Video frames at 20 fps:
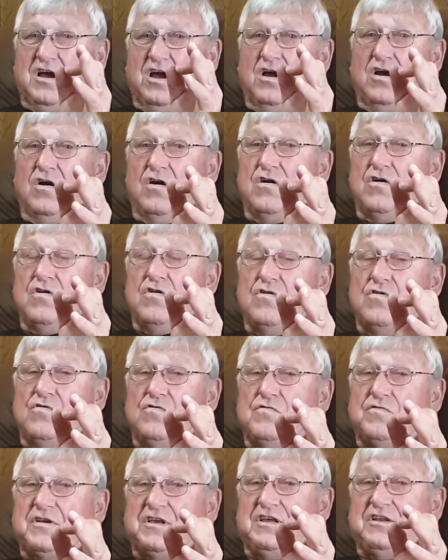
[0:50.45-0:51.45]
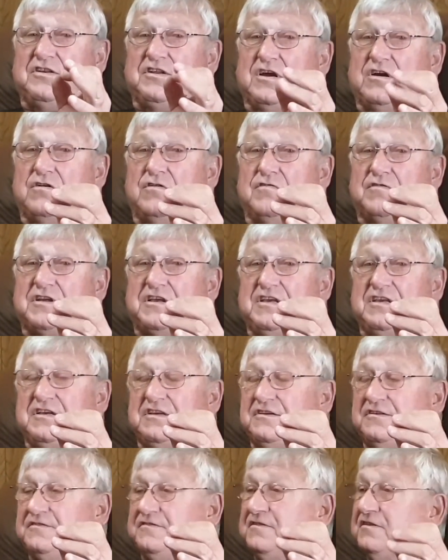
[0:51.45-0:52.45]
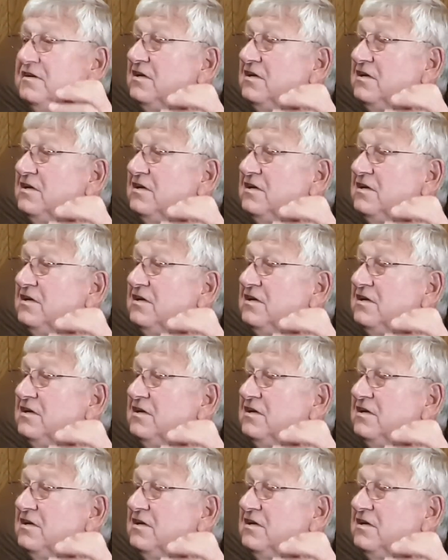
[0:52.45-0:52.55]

honky-tonking